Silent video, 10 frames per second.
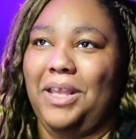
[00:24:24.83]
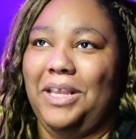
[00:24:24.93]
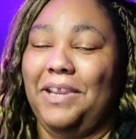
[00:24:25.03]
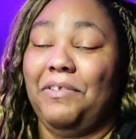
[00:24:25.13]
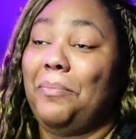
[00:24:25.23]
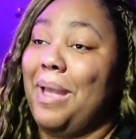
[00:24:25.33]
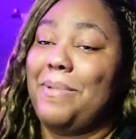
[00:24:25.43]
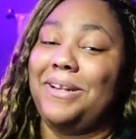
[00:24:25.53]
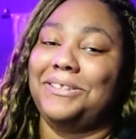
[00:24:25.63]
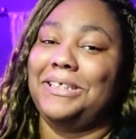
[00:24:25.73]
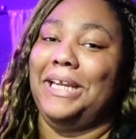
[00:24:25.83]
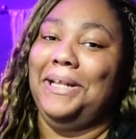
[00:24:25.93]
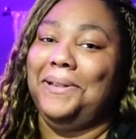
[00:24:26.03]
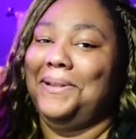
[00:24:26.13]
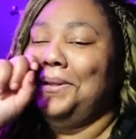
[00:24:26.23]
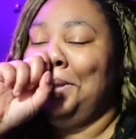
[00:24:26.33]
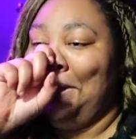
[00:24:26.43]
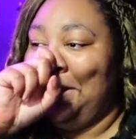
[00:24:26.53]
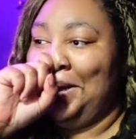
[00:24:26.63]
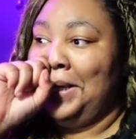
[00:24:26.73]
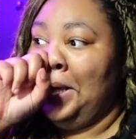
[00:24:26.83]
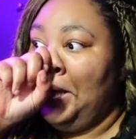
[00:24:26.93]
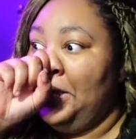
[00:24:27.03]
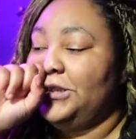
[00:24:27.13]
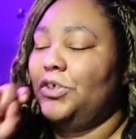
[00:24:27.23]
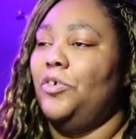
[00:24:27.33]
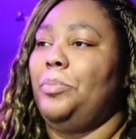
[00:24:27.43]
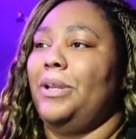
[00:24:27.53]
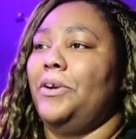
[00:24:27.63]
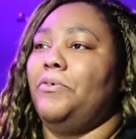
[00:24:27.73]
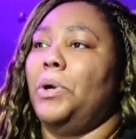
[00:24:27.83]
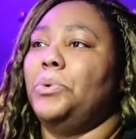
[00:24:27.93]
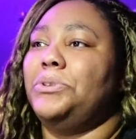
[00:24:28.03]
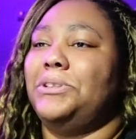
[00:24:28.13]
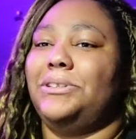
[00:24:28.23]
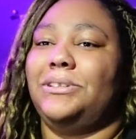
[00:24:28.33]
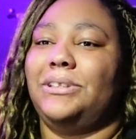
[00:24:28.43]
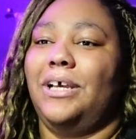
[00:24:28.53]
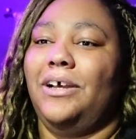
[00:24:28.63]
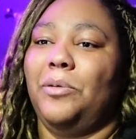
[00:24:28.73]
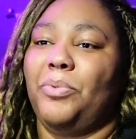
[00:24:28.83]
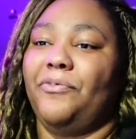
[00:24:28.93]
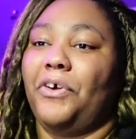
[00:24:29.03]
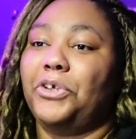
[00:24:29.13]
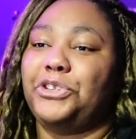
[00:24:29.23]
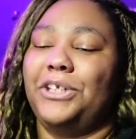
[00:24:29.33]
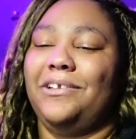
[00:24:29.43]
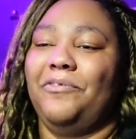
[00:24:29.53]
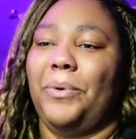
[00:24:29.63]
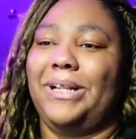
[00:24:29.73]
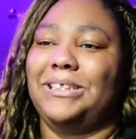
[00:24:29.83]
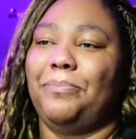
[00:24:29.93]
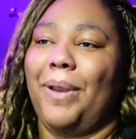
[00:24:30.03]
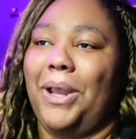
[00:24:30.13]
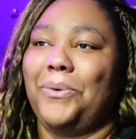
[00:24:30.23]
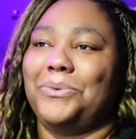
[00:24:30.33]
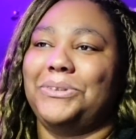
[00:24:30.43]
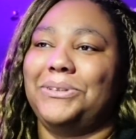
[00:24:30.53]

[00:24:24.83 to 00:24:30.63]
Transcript: Even though Batman doesn't kill, so it would be a gross uh, perversion of what he's about.